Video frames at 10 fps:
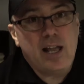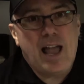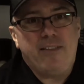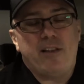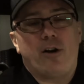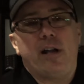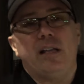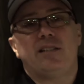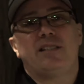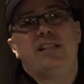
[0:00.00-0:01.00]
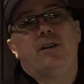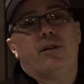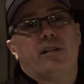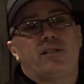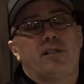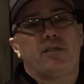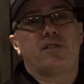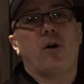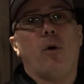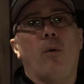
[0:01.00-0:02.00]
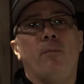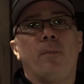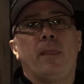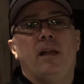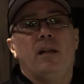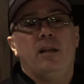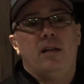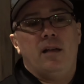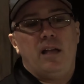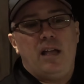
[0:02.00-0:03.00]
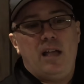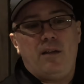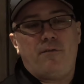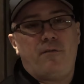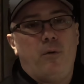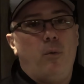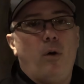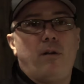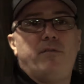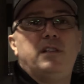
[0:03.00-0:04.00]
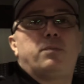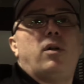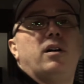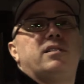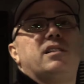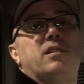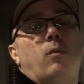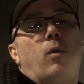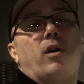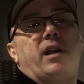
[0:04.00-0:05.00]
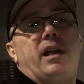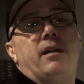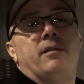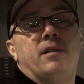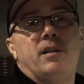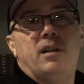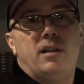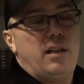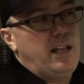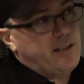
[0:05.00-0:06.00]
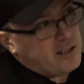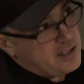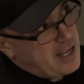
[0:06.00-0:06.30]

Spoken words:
and they're in series. So if one of these plugs isn't working, it doesn't